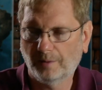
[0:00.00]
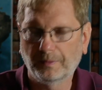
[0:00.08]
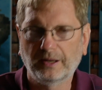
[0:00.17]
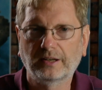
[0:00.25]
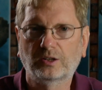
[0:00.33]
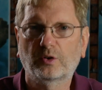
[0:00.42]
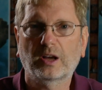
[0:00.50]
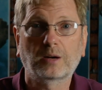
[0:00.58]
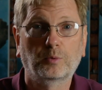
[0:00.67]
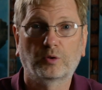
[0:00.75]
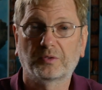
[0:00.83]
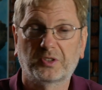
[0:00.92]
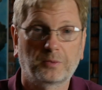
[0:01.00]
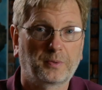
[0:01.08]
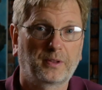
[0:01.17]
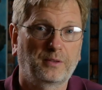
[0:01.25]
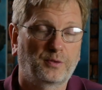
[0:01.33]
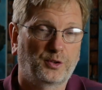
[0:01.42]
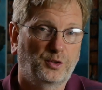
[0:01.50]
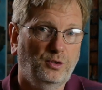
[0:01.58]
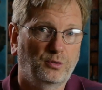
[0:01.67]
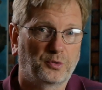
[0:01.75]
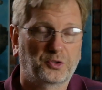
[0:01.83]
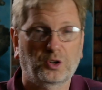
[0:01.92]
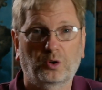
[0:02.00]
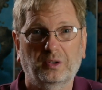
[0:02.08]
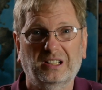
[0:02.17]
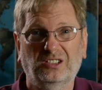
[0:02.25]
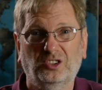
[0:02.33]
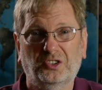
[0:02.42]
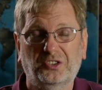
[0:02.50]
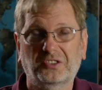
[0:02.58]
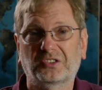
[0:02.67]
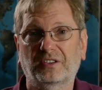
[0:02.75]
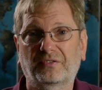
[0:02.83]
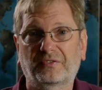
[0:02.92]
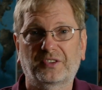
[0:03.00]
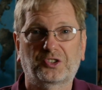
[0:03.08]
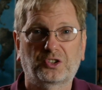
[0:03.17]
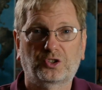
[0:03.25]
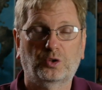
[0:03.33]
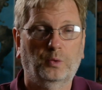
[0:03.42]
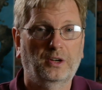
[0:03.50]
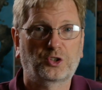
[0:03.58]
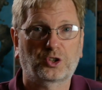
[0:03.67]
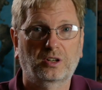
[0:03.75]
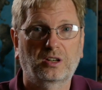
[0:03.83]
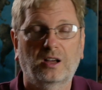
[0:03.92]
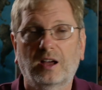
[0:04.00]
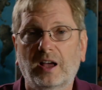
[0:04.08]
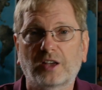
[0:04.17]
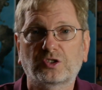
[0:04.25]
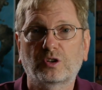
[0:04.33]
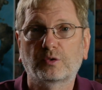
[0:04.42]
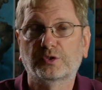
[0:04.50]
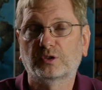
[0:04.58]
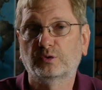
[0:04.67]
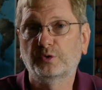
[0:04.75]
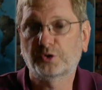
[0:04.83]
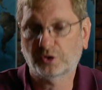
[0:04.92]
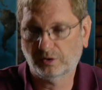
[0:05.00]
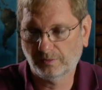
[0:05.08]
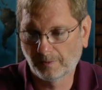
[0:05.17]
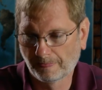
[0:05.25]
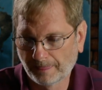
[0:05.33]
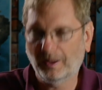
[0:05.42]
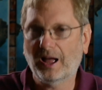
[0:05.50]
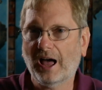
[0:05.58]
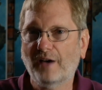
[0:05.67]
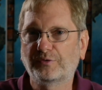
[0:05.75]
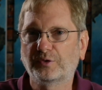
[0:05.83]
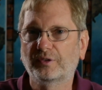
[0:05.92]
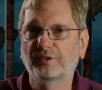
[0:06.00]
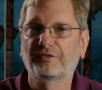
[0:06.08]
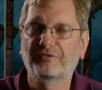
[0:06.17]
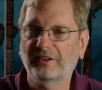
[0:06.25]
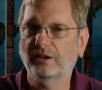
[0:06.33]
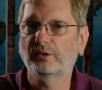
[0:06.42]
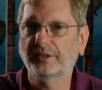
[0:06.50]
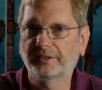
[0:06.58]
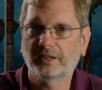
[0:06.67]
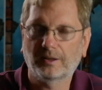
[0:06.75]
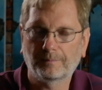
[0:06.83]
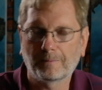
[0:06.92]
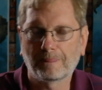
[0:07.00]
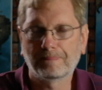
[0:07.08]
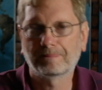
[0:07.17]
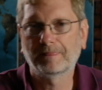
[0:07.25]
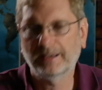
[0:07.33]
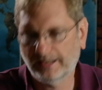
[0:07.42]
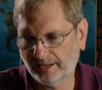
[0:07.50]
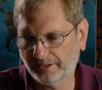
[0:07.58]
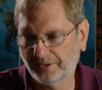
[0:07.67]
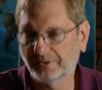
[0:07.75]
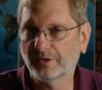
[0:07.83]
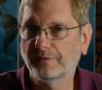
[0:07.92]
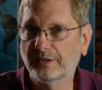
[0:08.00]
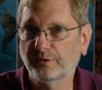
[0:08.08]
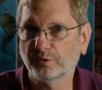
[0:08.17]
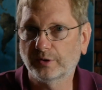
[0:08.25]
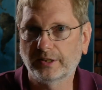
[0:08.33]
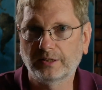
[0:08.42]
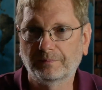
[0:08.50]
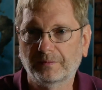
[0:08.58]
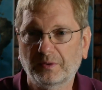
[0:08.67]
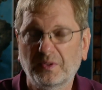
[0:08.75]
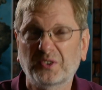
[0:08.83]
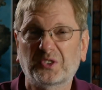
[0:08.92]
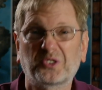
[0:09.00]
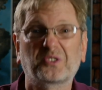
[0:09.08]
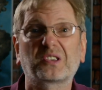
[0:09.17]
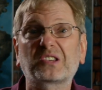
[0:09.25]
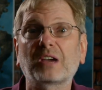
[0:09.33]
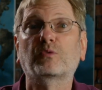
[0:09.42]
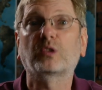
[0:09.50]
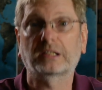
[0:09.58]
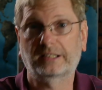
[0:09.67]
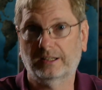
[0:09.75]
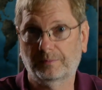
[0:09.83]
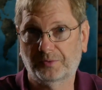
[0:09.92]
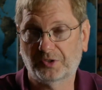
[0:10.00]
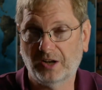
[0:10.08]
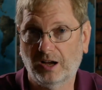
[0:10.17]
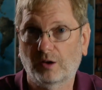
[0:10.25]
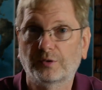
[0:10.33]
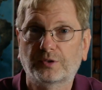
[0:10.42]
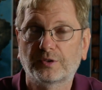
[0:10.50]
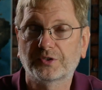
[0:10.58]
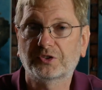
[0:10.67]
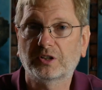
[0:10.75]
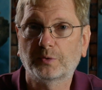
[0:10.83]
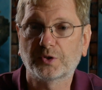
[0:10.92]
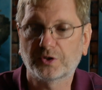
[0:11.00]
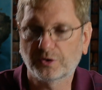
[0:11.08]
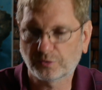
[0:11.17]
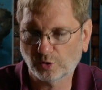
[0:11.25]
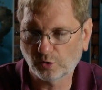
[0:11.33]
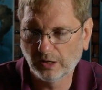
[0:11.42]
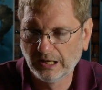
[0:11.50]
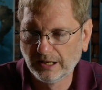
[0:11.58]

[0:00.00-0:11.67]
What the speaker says: incredible sympathy for the Jews. So it looks as if this situation has no solution. After the failed attempt in 1973, I mean, this is several attempts now to distinguish Israel,